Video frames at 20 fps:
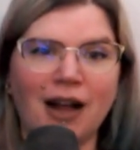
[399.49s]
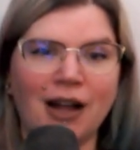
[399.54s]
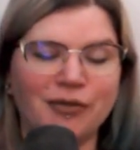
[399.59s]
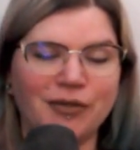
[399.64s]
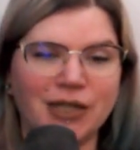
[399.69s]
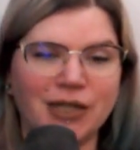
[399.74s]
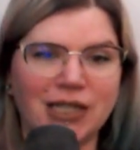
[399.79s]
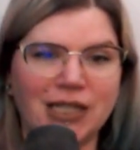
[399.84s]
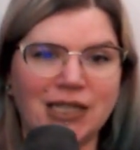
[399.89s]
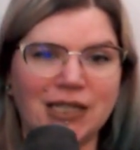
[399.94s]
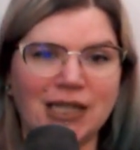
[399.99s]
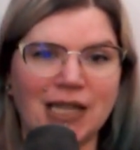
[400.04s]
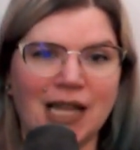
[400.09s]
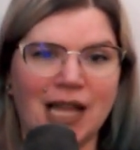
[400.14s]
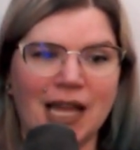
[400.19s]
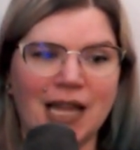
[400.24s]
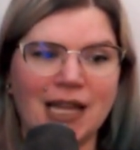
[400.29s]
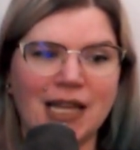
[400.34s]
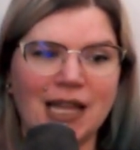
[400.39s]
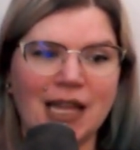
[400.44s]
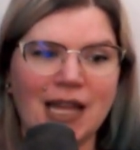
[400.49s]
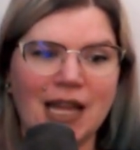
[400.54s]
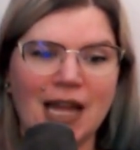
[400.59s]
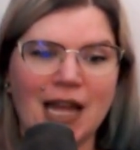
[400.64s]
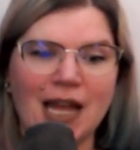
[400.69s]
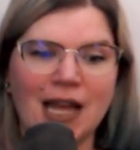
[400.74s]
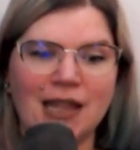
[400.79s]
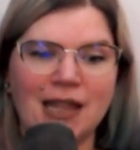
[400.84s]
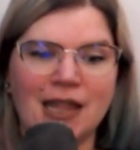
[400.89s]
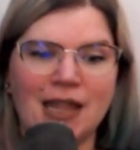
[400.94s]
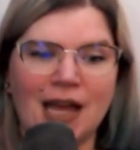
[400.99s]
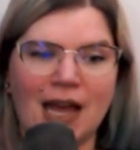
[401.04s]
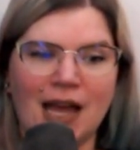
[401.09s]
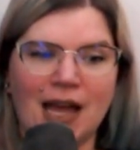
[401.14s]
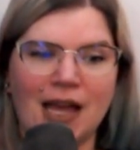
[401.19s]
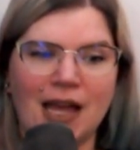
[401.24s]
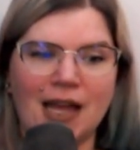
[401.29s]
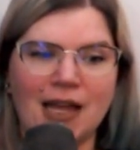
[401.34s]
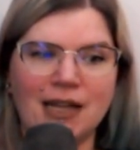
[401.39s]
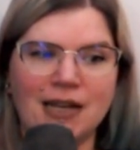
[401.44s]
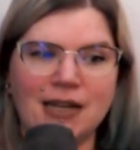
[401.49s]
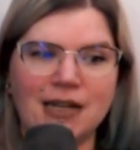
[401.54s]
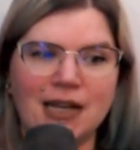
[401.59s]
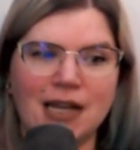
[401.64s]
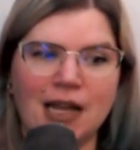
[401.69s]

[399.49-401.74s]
I really like that.